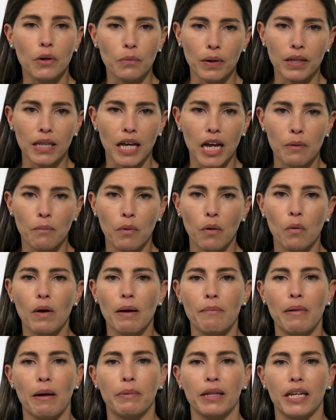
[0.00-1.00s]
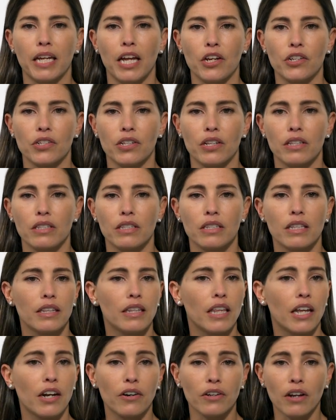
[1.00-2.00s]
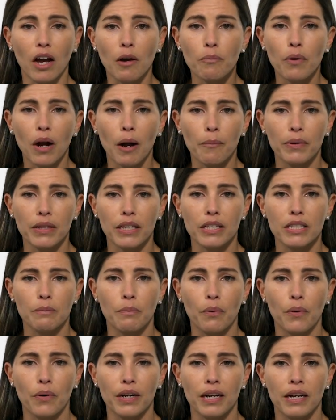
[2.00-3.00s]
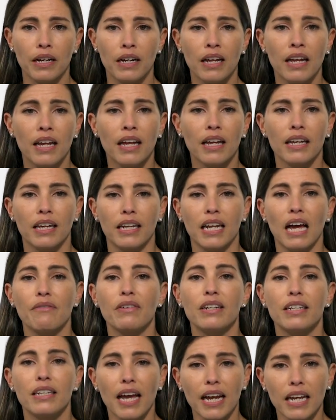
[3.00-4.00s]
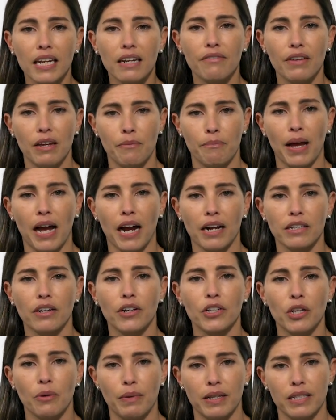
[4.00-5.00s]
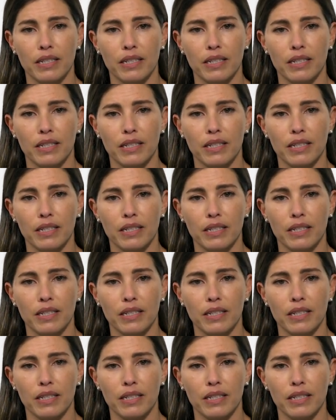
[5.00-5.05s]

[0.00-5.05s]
unreliable web applications that are not properly supported can have a negative impact on your